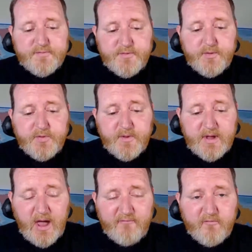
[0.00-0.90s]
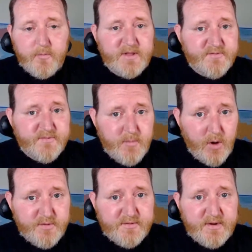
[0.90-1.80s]
to the government's
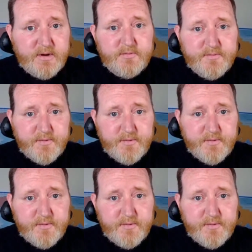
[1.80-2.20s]
motion